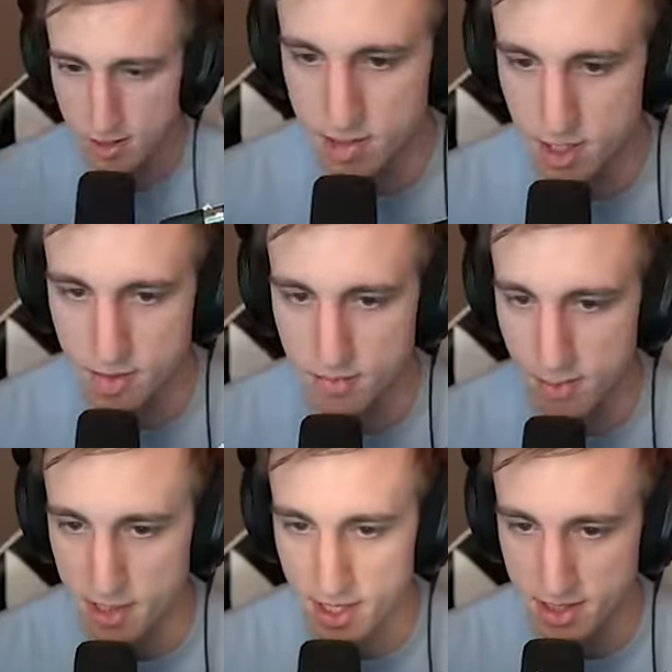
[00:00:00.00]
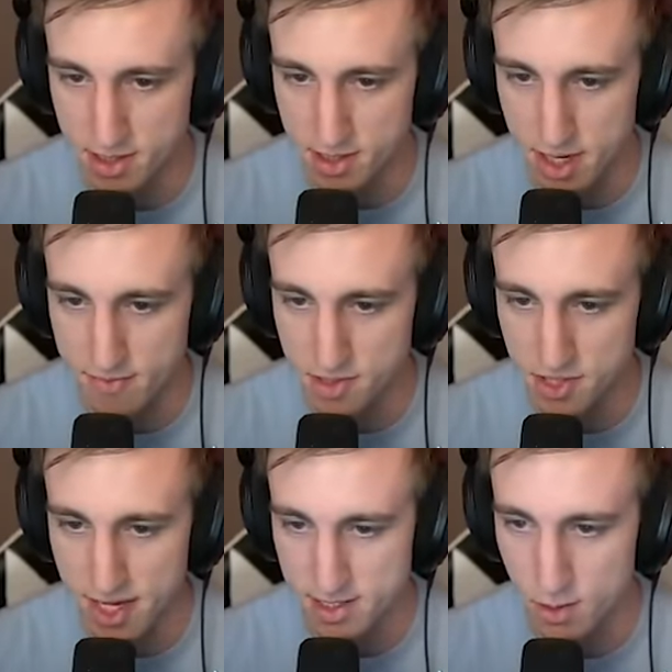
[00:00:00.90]
I'm telling you, if I played like this in
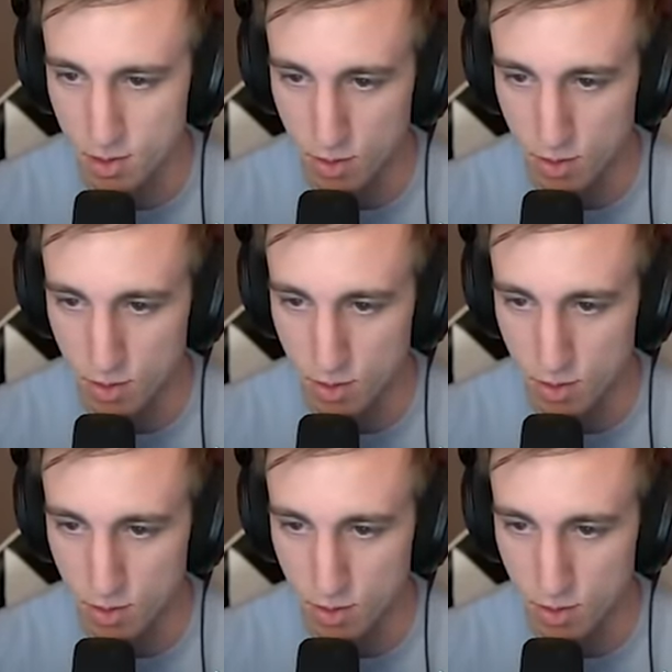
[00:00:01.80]
FNCS, I would have